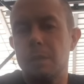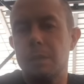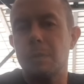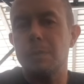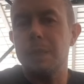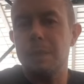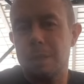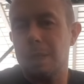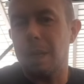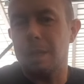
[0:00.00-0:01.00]

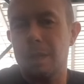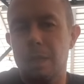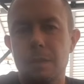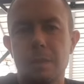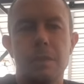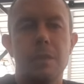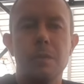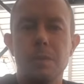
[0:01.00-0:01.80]
something like that, you know?